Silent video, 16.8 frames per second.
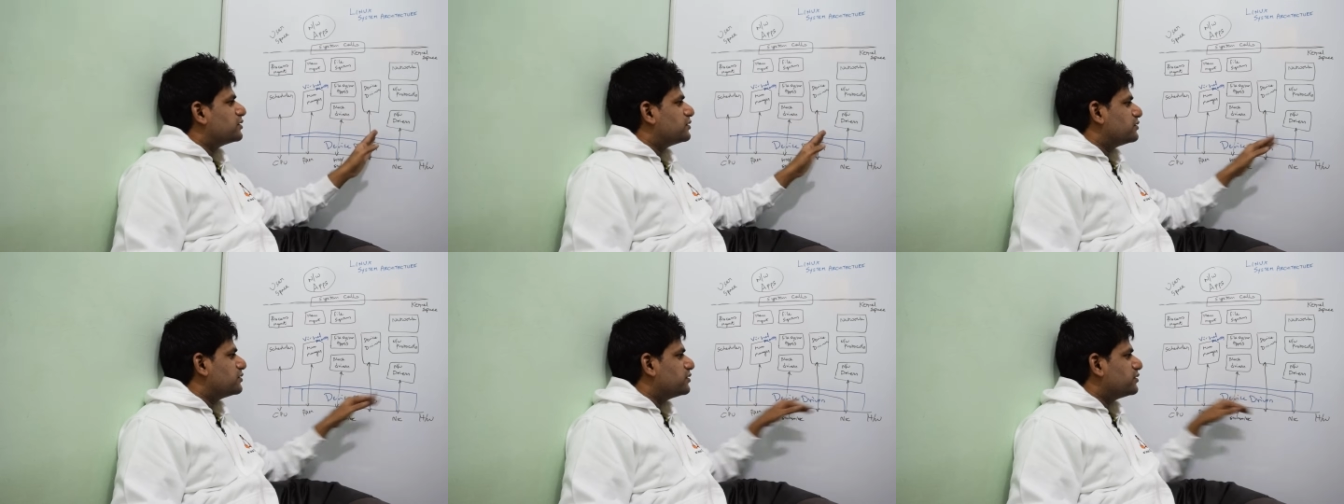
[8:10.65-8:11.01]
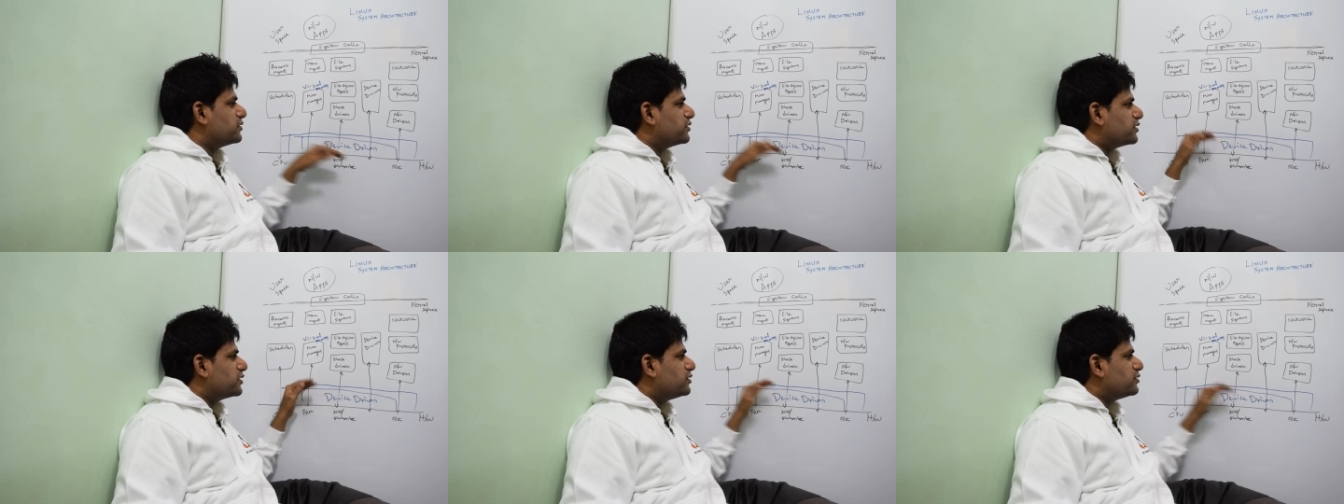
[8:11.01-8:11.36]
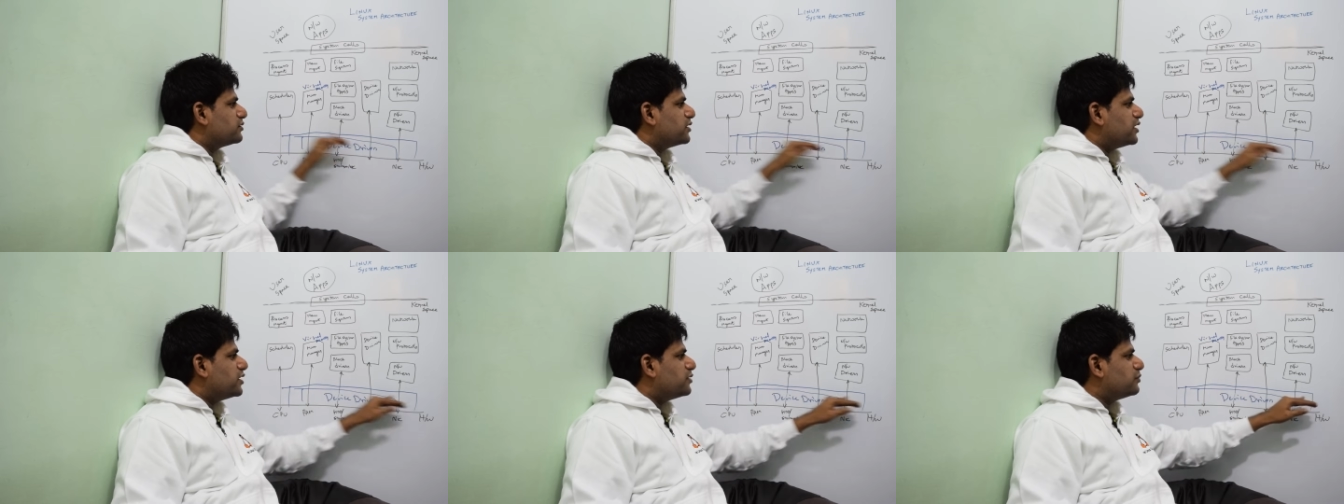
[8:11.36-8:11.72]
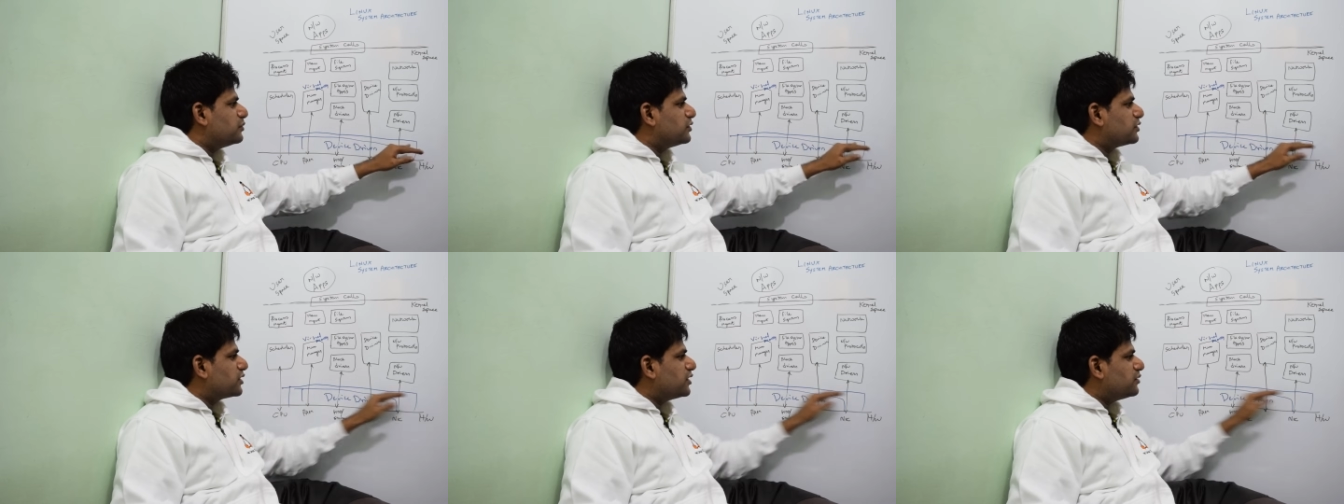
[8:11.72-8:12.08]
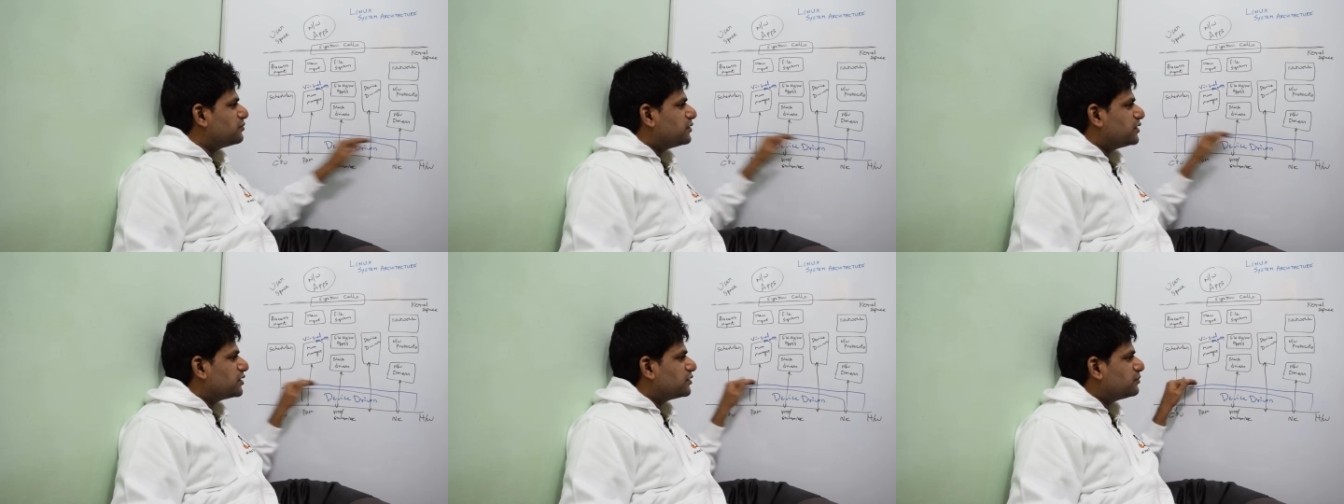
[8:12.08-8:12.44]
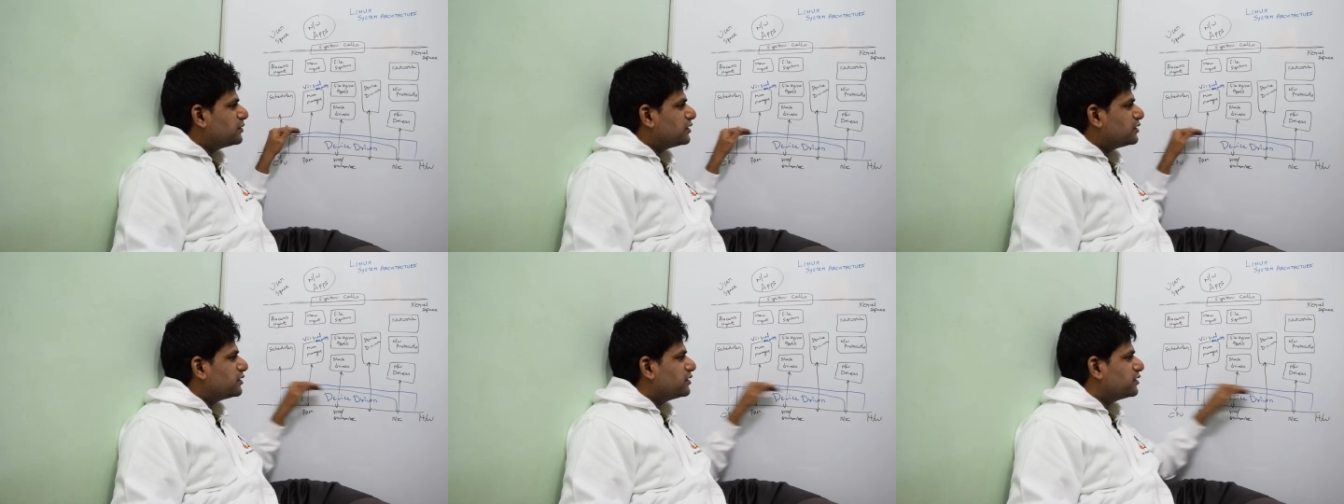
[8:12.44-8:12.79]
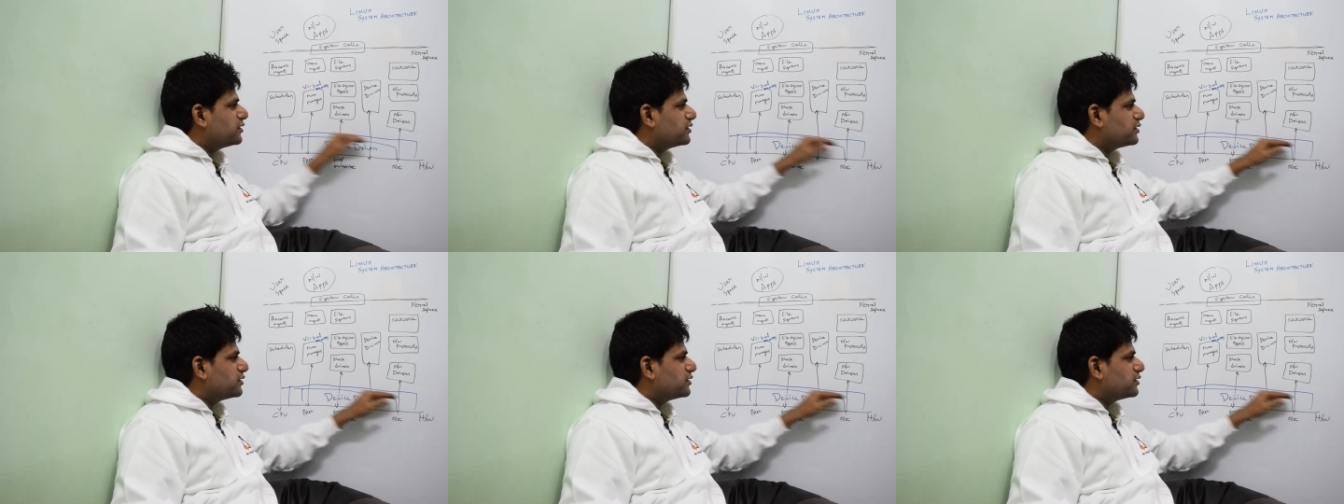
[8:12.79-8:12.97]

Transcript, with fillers: So I am more comfortable